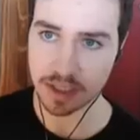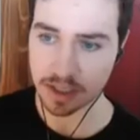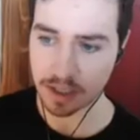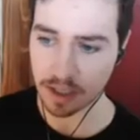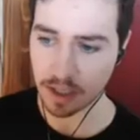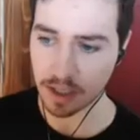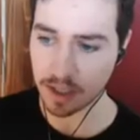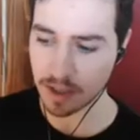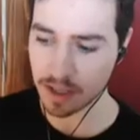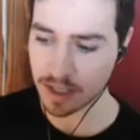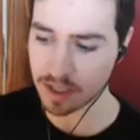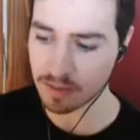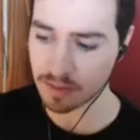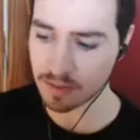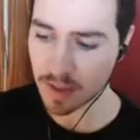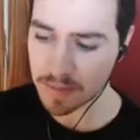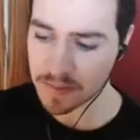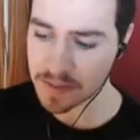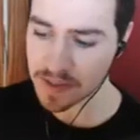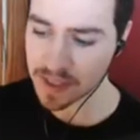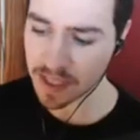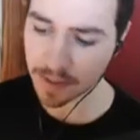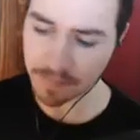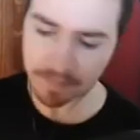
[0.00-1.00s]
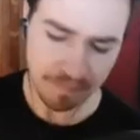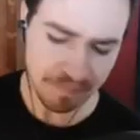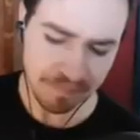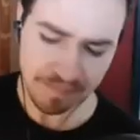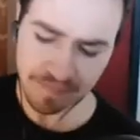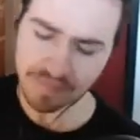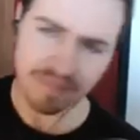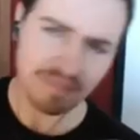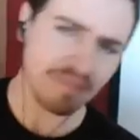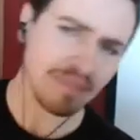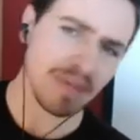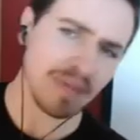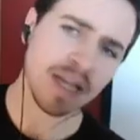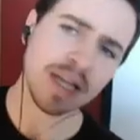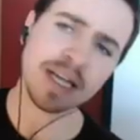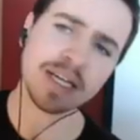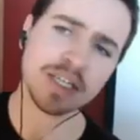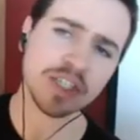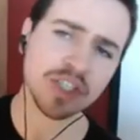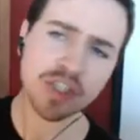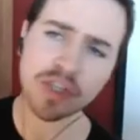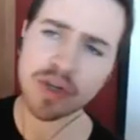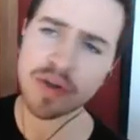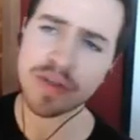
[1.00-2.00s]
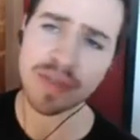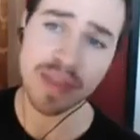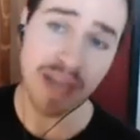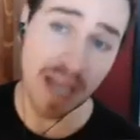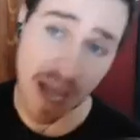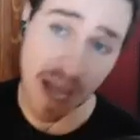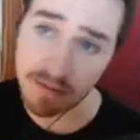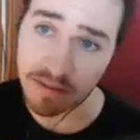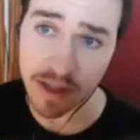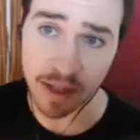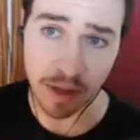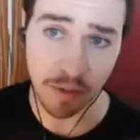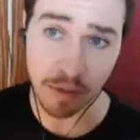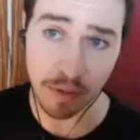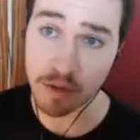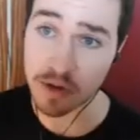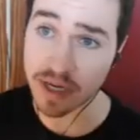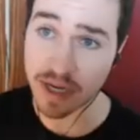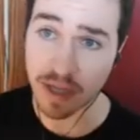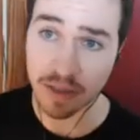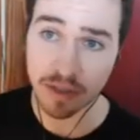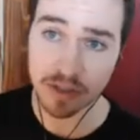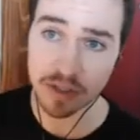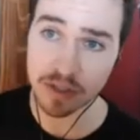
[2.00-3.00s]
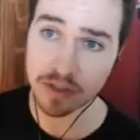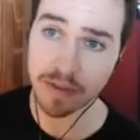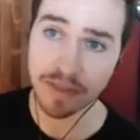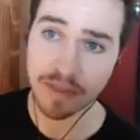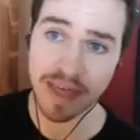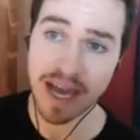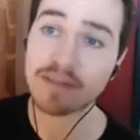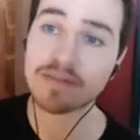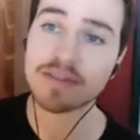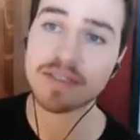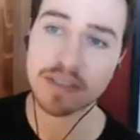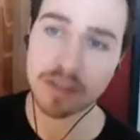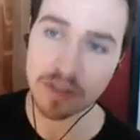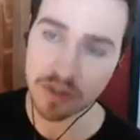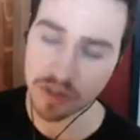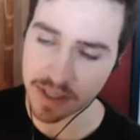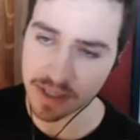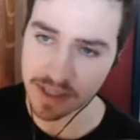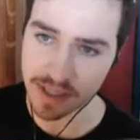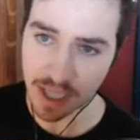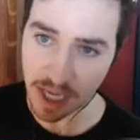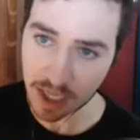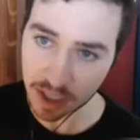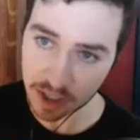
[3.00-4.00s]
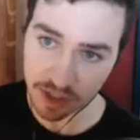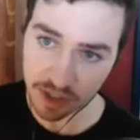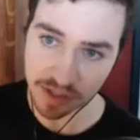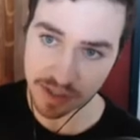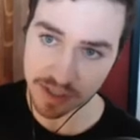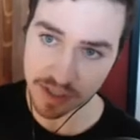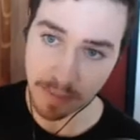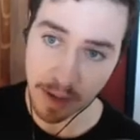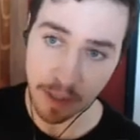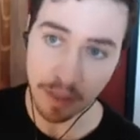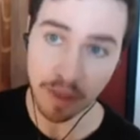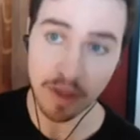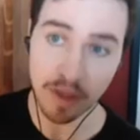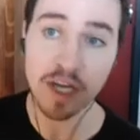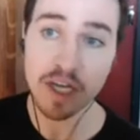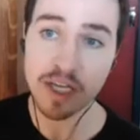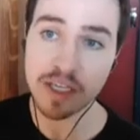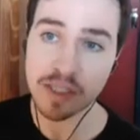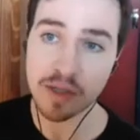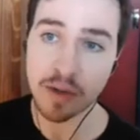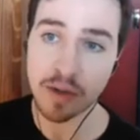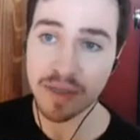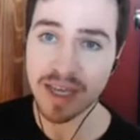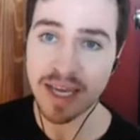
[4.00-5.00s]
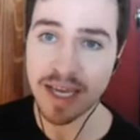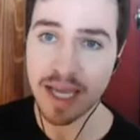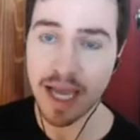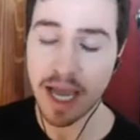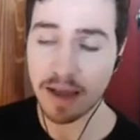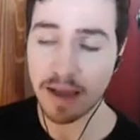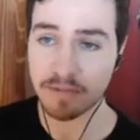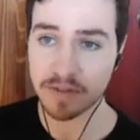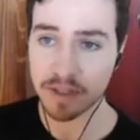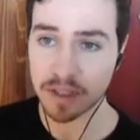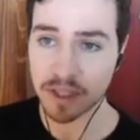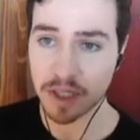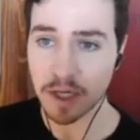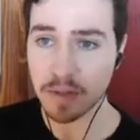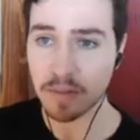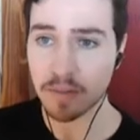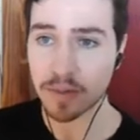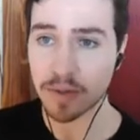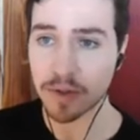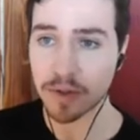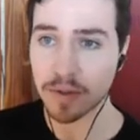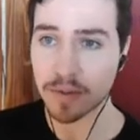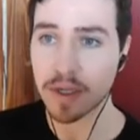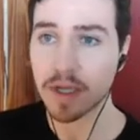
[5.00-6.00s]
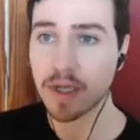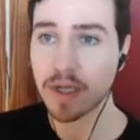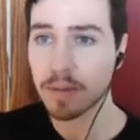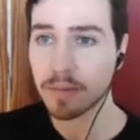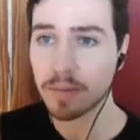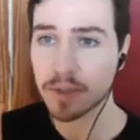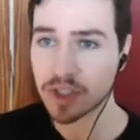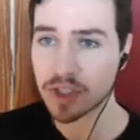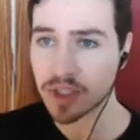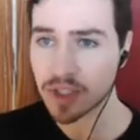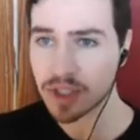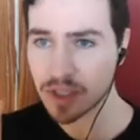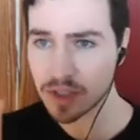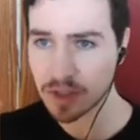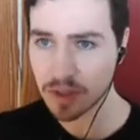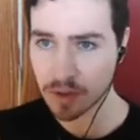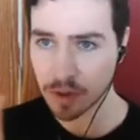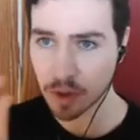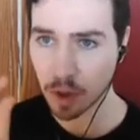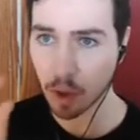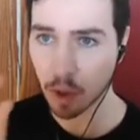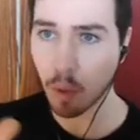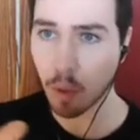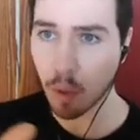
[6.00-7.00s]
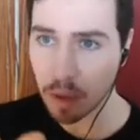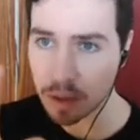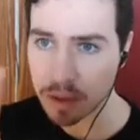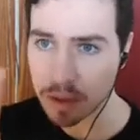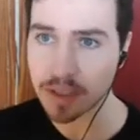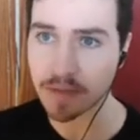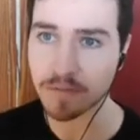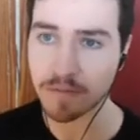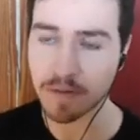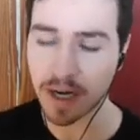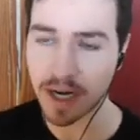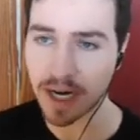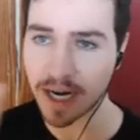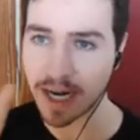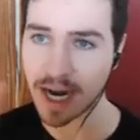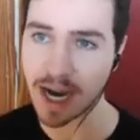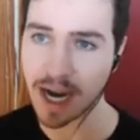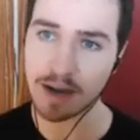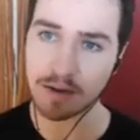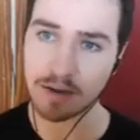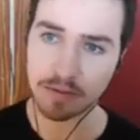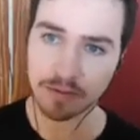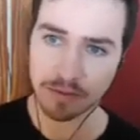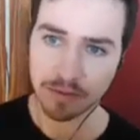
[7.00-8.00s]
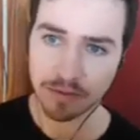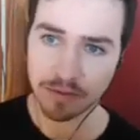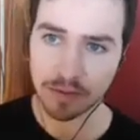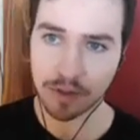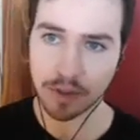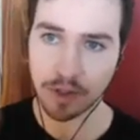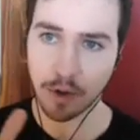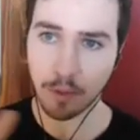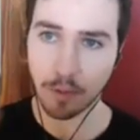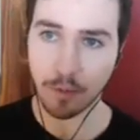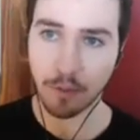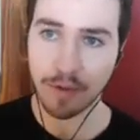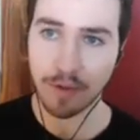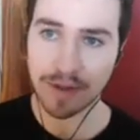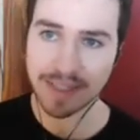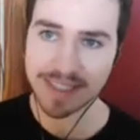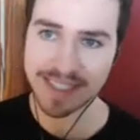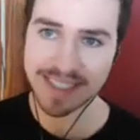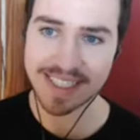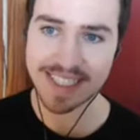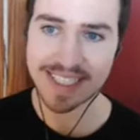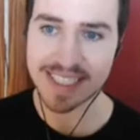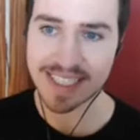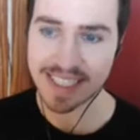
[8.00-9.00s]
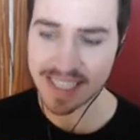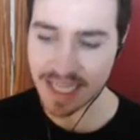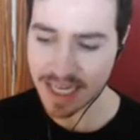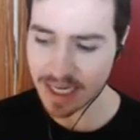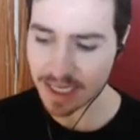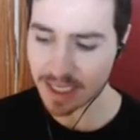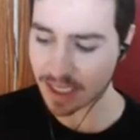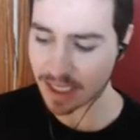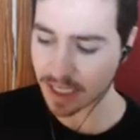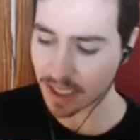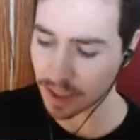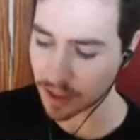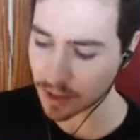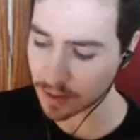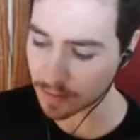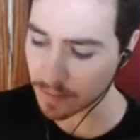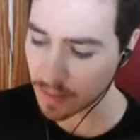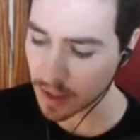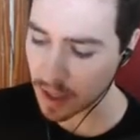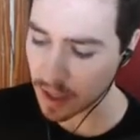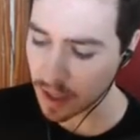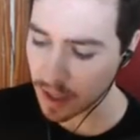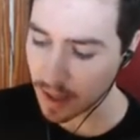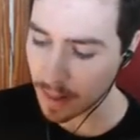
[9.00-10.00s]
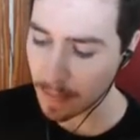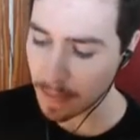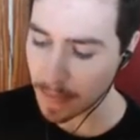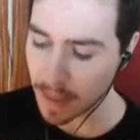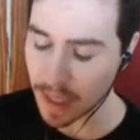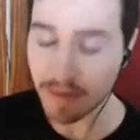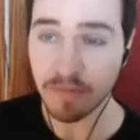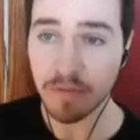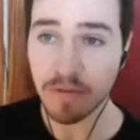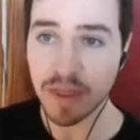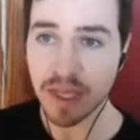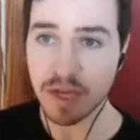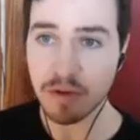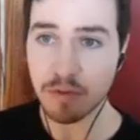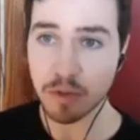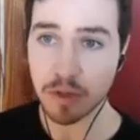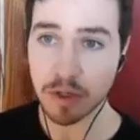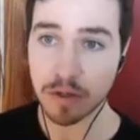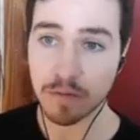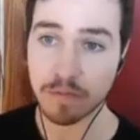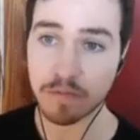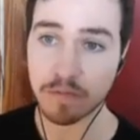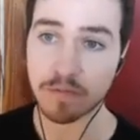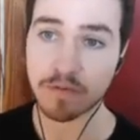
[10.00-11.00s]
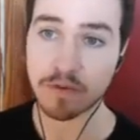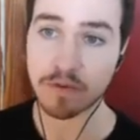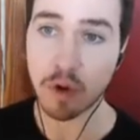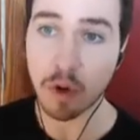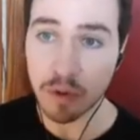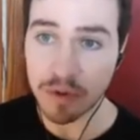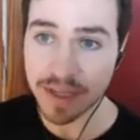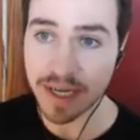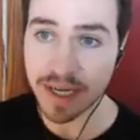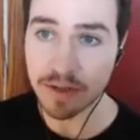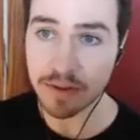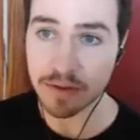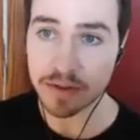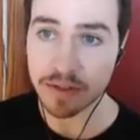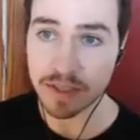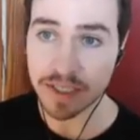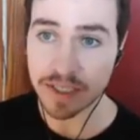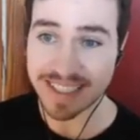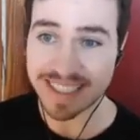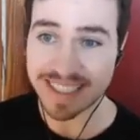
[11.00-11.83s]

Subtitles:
on this website, and sure, they have like 30,000 transactions a month, so they have the number. But just to quantify how, what's at stake here, if they would have rolled out the